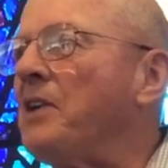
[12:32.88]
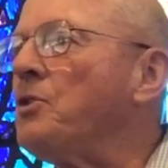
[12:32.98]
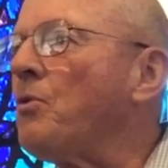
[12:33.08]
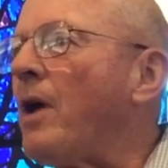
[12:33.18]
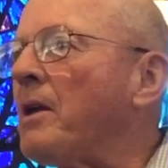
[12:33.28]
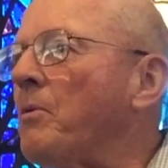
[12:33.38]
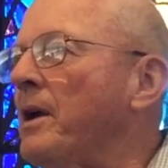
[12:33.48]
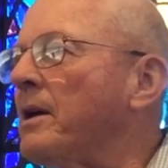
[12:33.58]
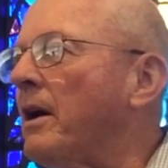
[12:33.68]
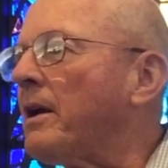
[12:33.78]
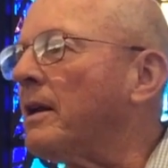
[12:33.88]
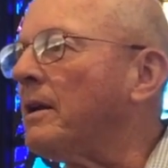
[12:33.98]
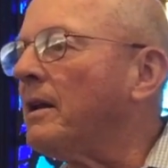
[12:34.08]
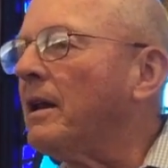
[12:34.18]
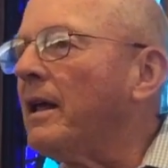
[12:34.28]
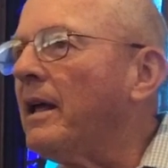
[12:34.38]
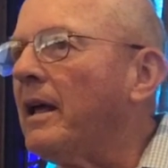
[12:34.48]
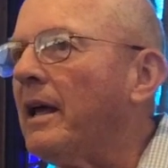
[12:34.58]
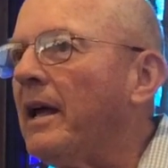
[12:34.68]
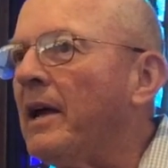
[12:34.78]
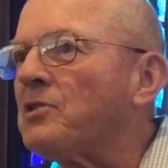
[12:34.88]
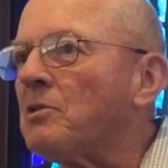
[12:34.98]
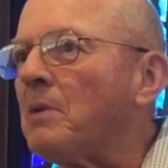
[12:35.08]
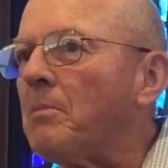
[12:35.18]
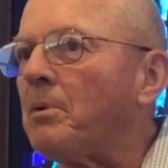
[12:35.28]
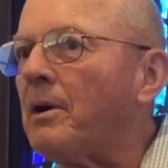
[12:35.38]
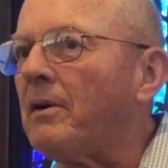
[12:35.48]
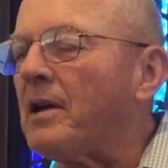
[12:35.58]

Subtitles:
knew right away God had answer my prayer,